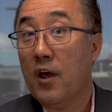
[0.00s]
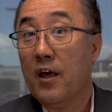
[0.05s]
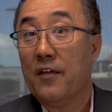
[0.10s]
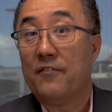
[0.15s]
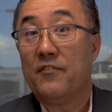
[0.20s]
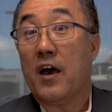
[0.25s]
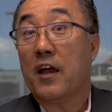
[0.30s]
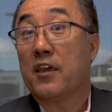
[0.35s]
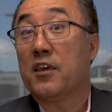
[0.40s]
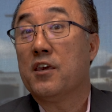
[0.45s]

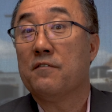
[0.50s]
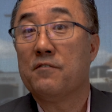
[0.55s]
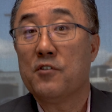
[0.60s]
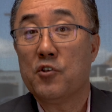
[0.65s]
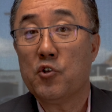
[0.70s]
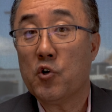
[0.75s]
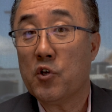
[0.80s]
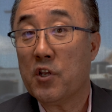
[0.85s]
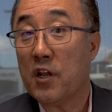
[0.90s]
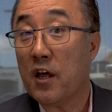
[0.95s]
not giving
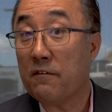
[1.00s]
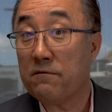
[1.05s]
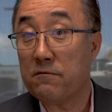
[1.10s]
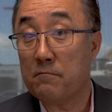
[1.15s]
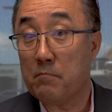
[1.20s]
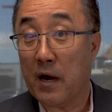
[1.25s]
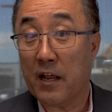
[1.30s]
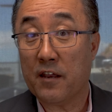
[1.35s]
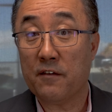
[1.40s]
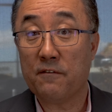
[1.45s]
you enough
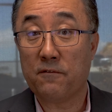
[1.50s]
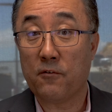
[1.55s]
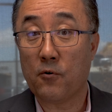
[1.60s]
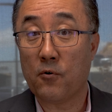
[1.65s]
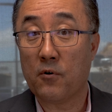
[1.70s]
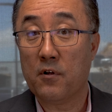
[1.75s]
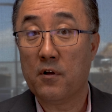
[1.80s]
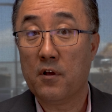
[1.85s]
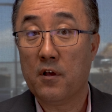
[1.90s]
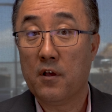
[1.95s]
money
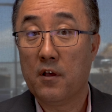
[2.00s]
for?